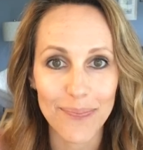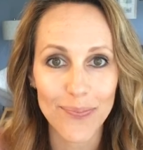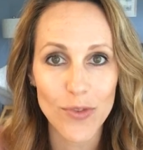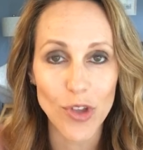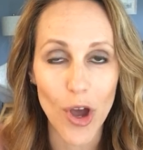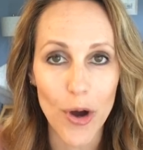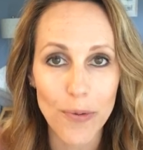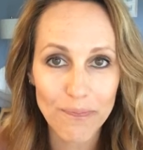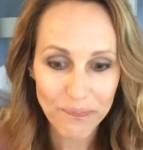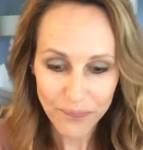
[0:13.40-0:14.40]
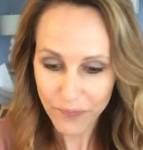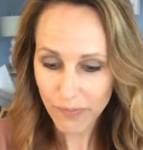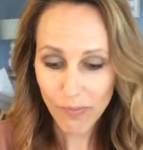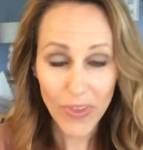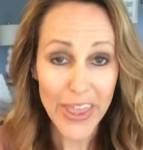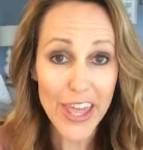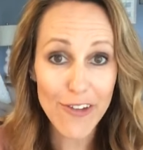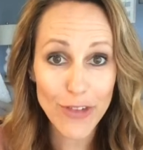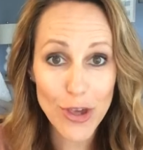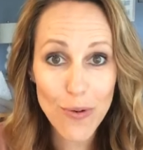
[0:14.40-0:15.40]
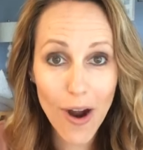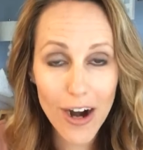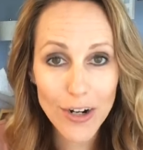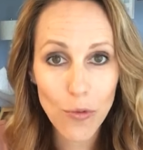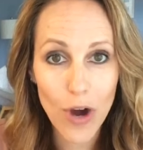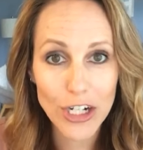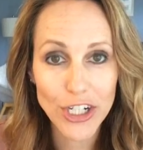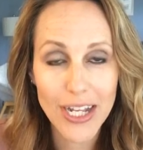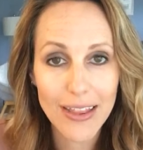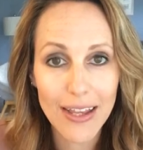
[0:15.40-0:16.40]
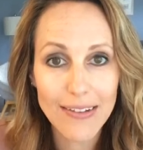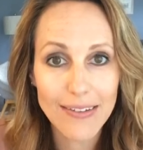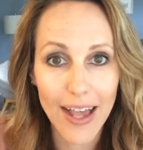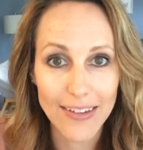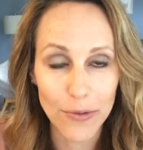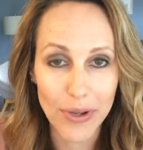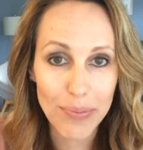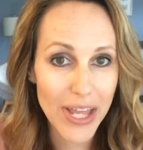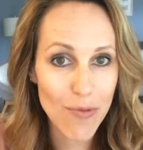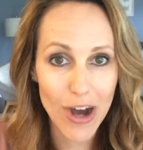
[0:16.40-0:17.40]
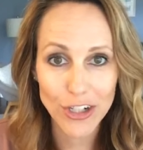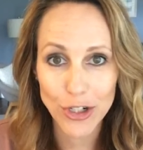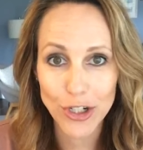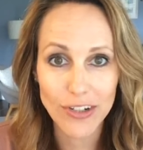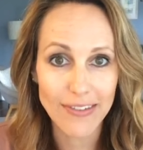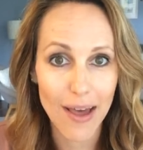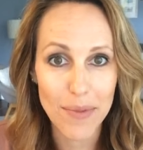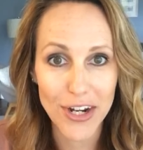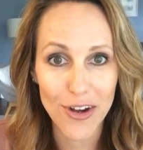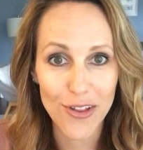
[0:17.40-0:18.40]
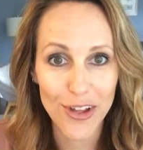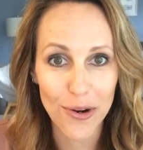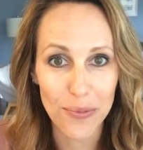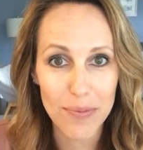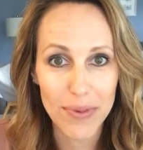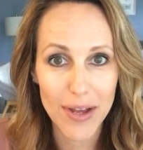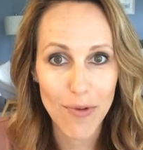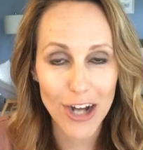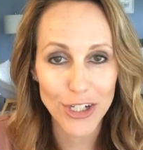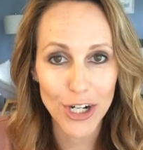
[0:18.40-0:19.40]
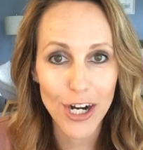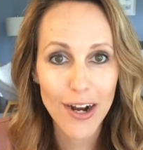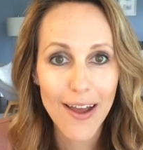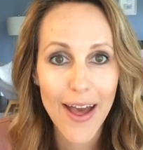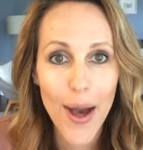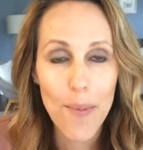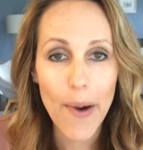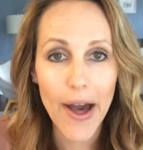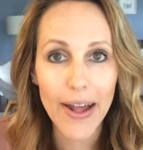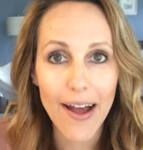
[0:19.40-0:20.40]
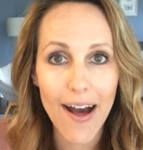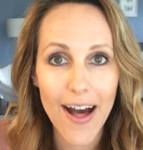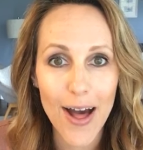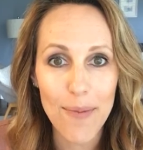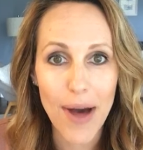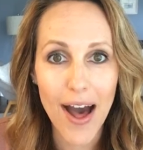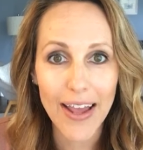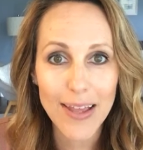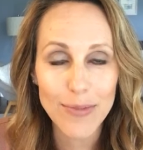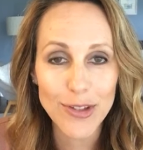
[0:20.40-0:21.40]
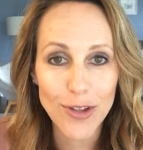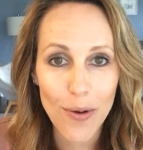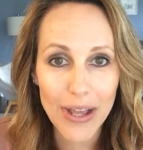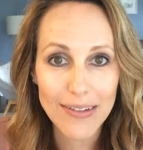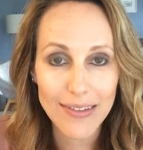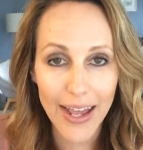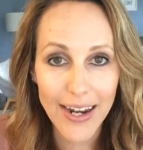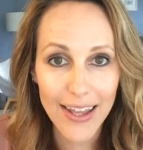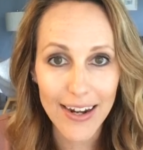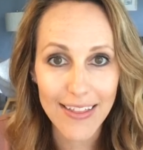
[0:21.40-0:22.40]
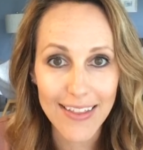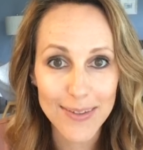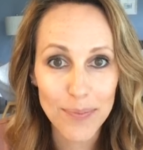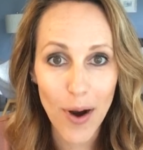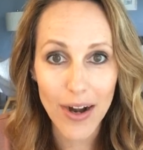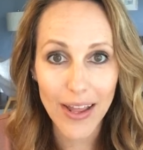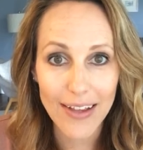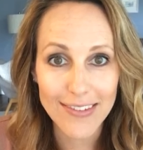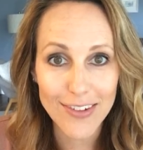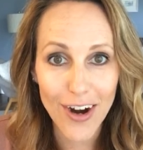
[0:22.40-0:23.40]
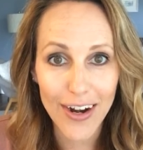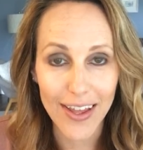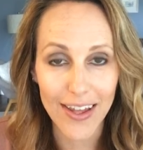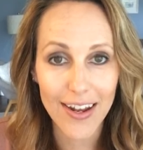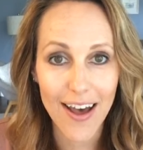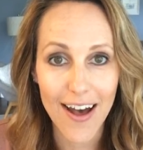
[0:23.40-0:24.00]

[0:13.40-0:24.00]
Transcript: So if you are watching this as a replay watcher, just let me know that you're a replay watcher. But I am so excited that this party has started.